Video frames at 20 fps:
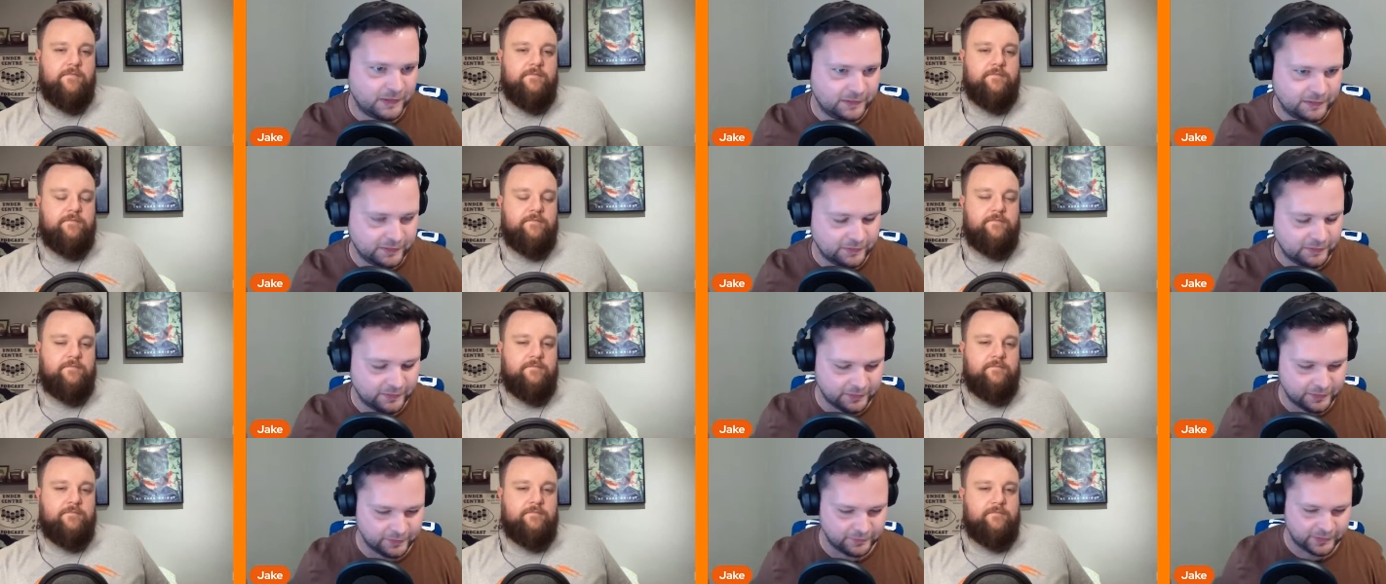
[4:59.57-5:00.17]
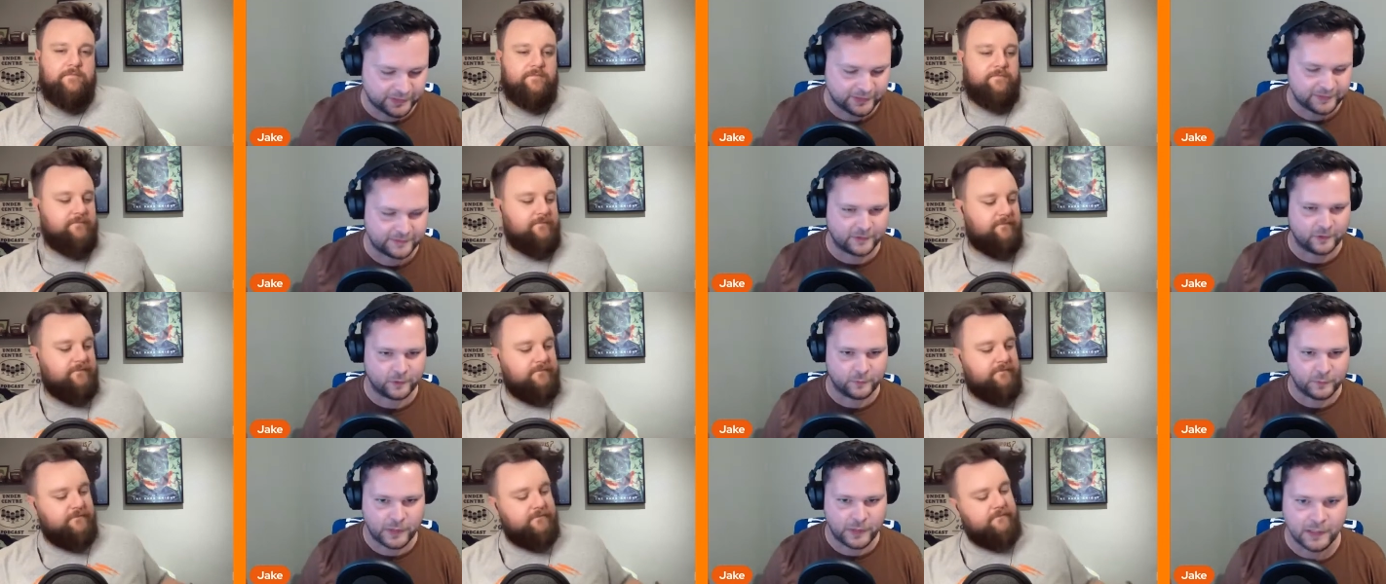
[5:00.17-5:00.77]
Speaker 1: I don't, I don't think it's going
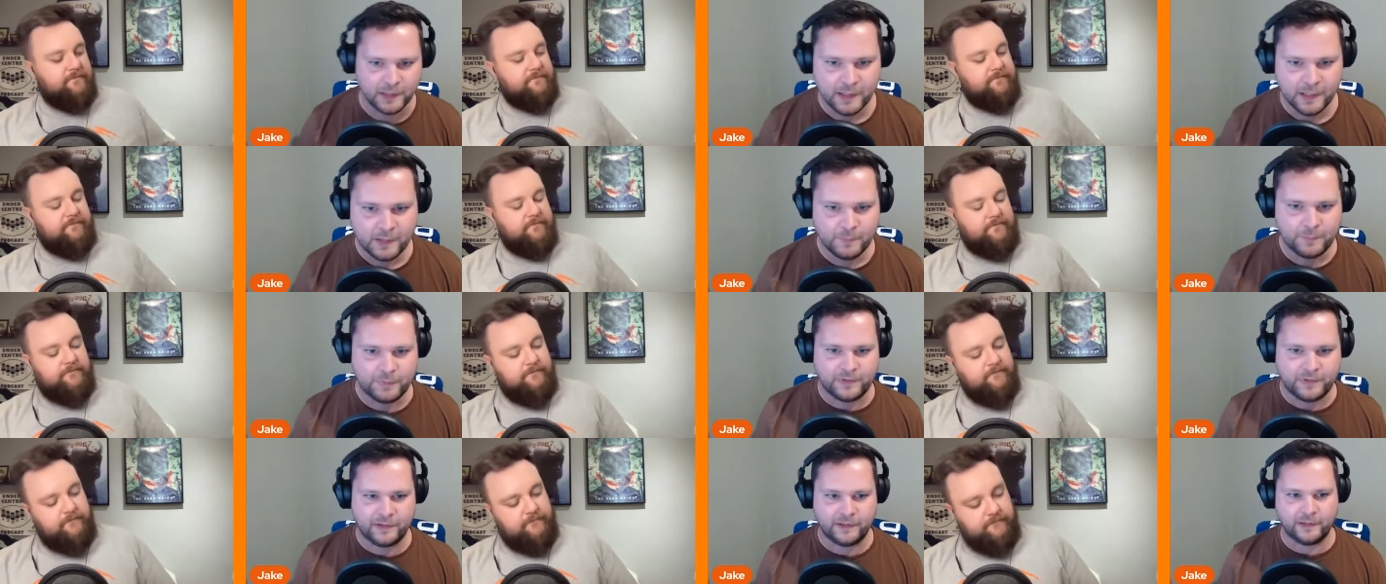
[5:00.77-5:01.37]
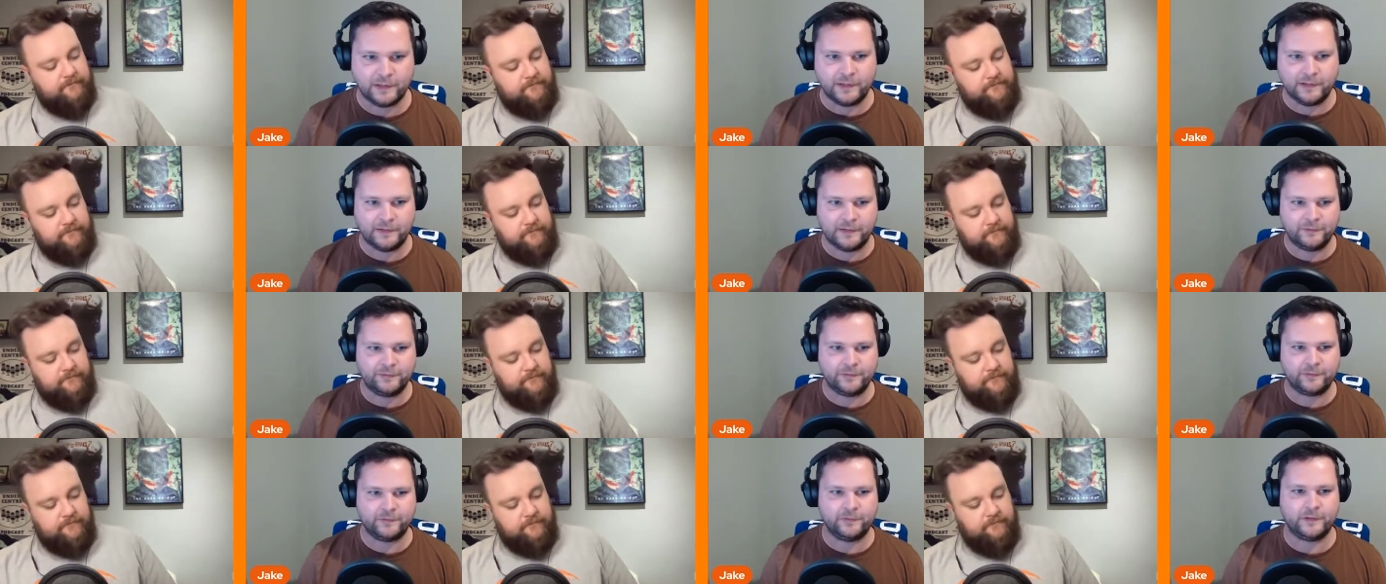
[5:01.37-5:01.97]
to be particularly
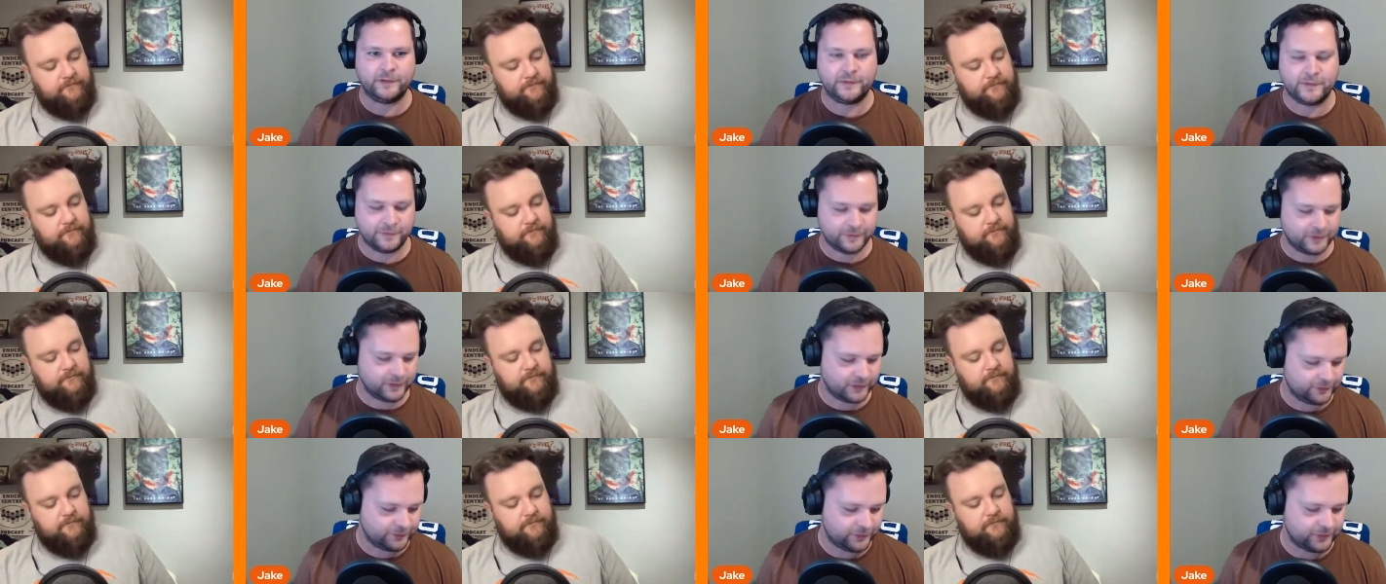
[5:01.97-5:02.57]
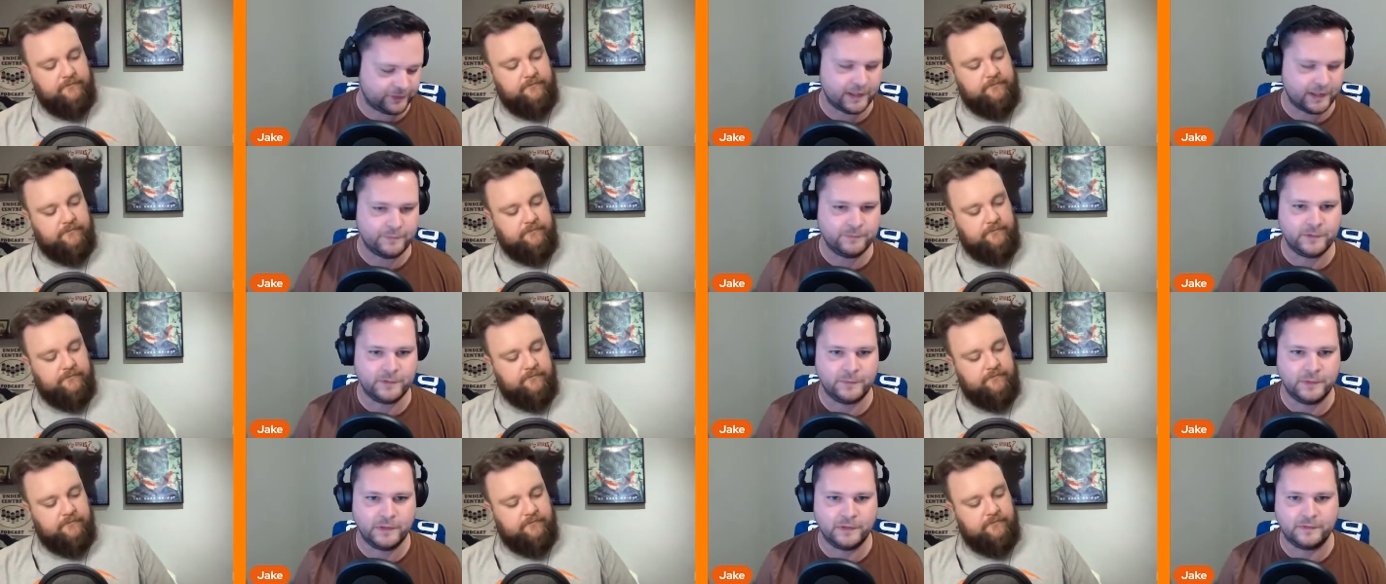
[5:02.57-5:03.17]
diff- difficult for them
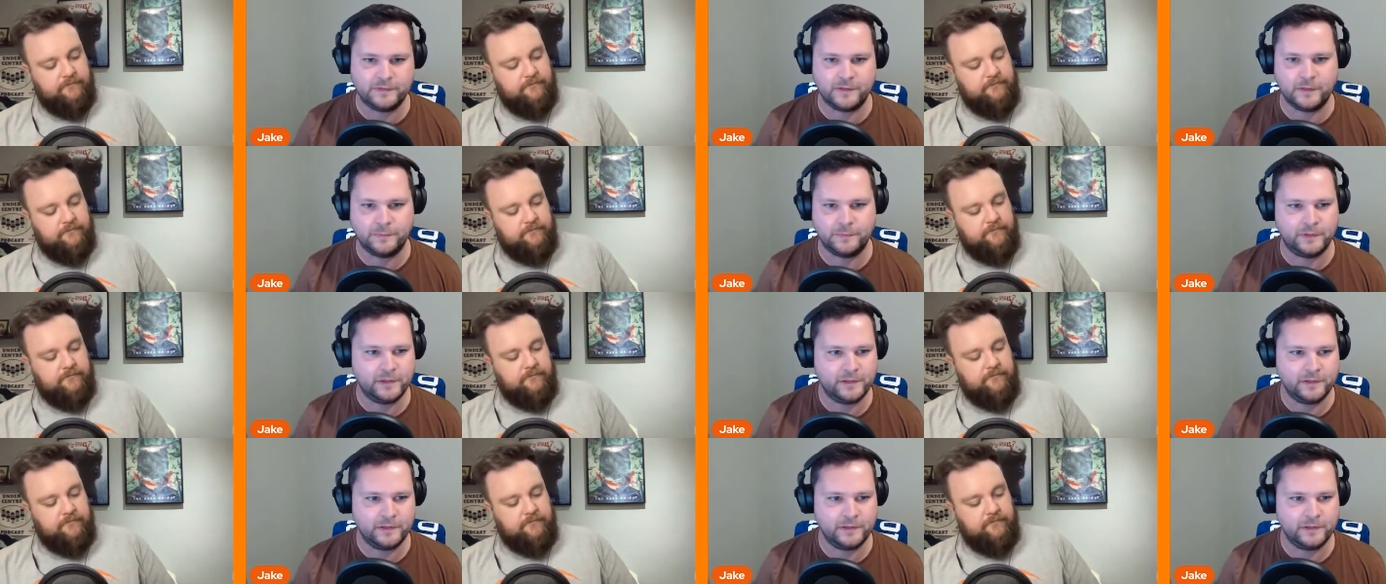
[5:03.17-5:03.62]
to be the top of their